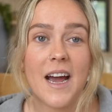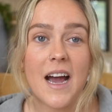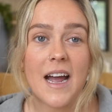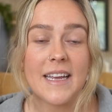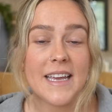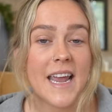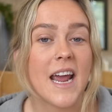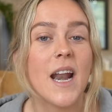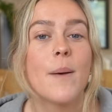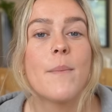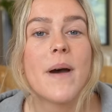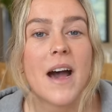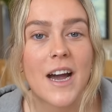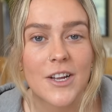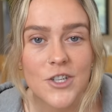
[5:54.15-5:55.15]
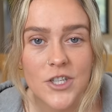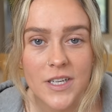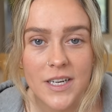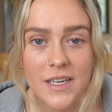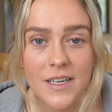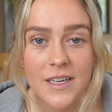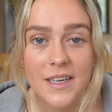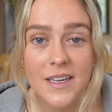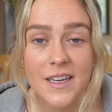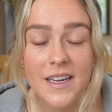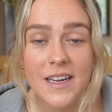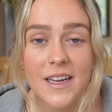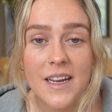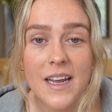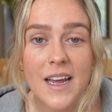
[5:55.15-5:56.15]
I can't imagine
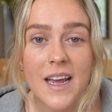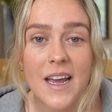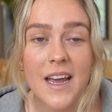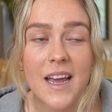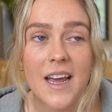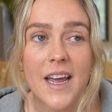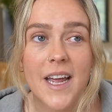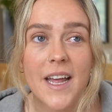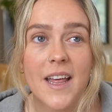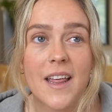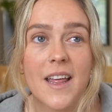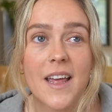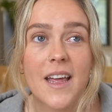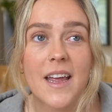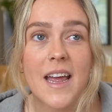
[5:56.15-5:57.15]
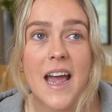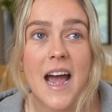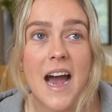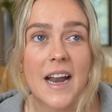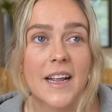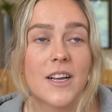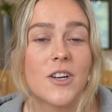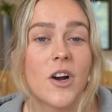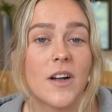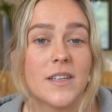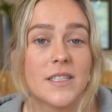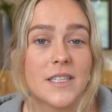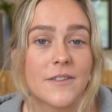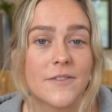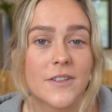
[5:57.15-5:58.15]
had it
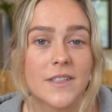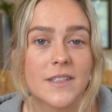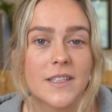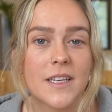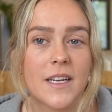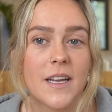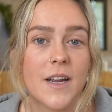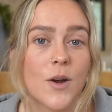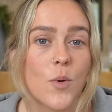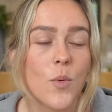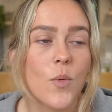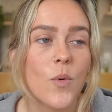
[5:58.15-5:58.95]
gone differently,